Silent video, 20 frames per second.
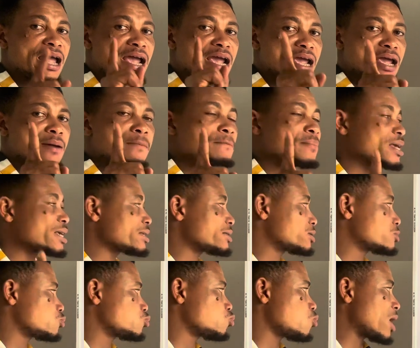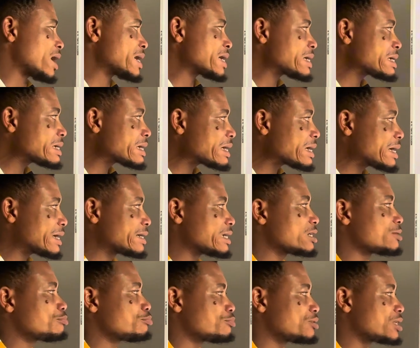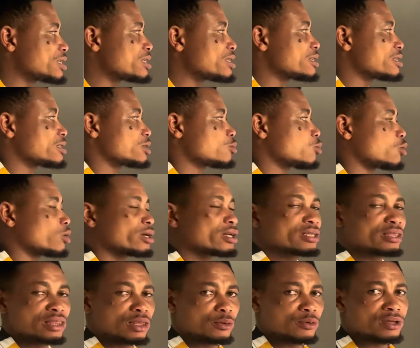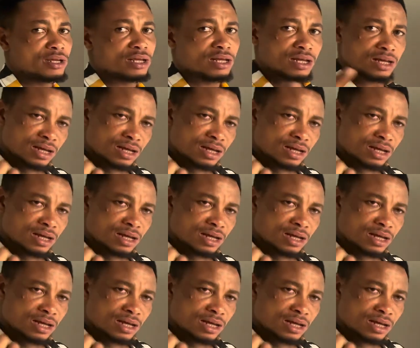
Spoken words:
m is 1, and then p is what? 3.